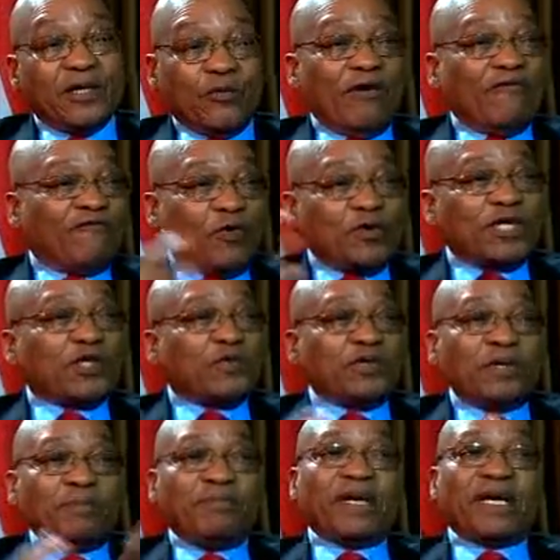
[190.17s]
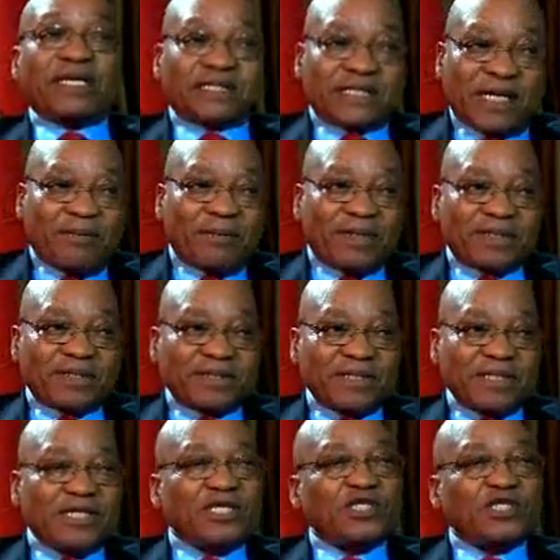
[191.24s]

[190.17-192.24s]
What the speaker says: we're voted with the biggest numbers.